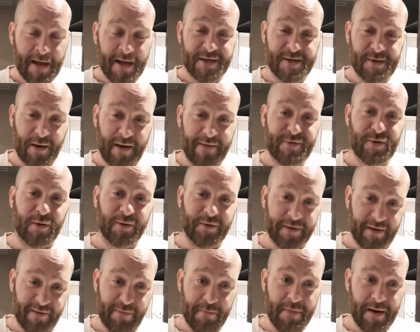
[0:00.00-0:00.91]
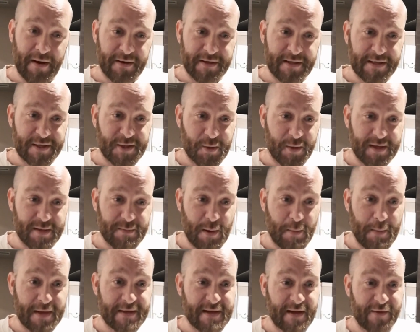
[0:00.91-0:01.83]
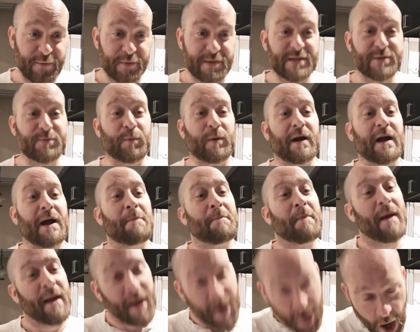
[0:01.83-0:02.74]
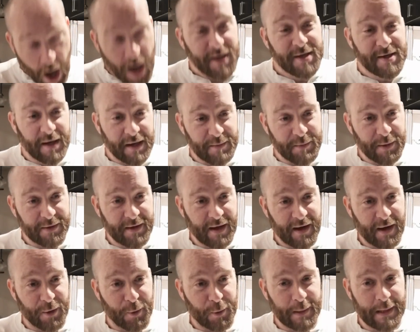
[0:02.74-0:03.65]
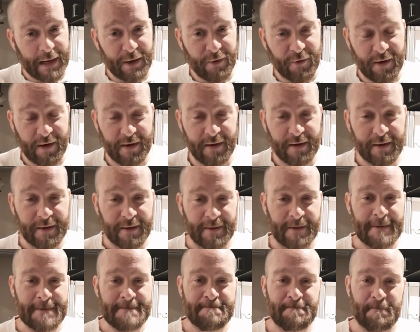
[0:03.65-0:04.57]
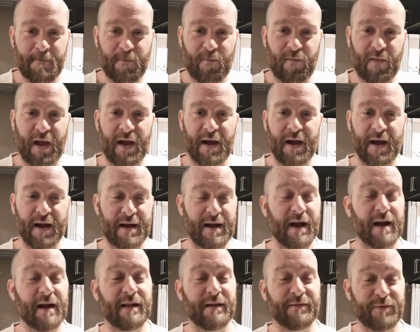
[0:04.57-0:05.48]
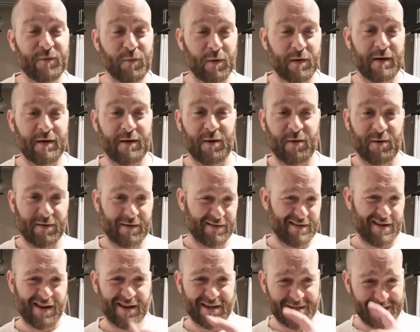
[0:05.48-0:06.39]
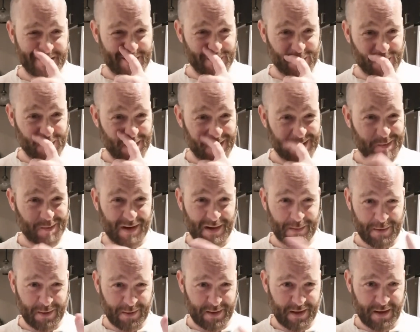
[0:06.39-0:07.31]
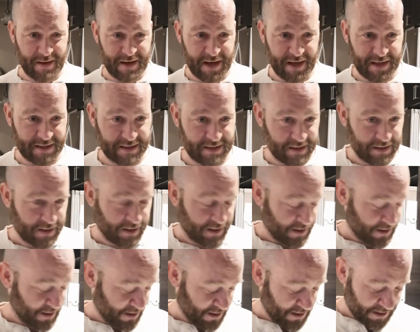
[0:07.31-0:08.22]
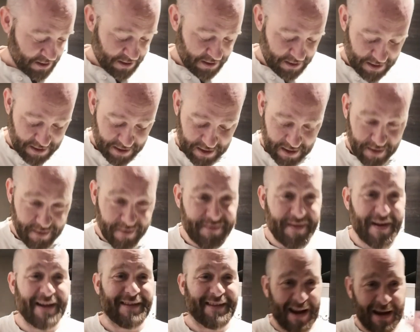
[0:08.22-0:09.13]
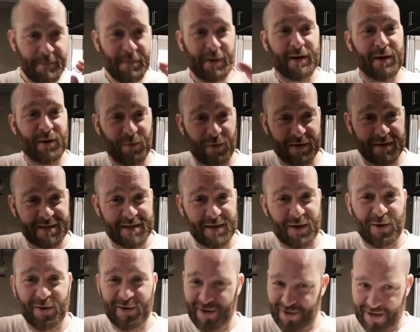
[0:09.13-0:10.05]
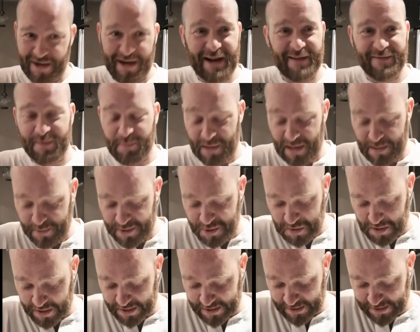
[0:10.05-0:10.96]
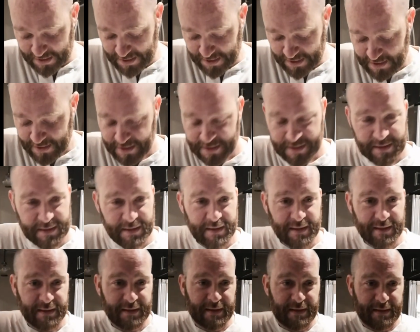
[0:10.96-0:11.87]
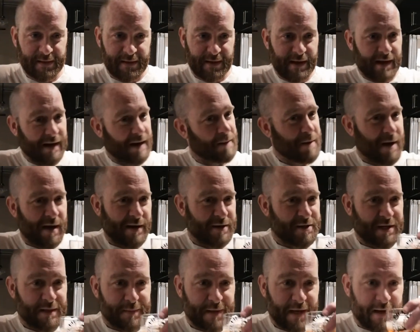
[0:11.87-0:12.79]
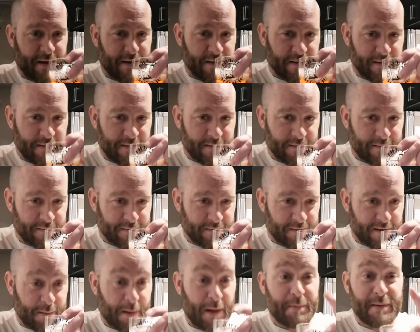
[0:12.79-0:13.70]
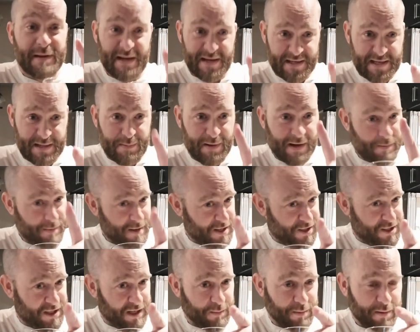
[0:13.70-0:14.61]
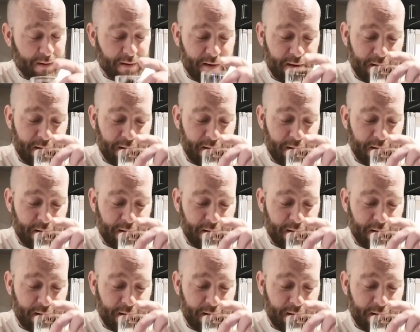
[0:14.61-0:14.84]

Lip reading: So I've told enough embarrassing stories about myself, which is why I'm not talking about that other one, Andrea. Kyle, if you want to know, it'll cost you some drinks when I'm out there next. In fact, anybody who wants to know, you're going to have to buy me drinks. And I'm not a cheap date. I might be easy, but I'm not cheap.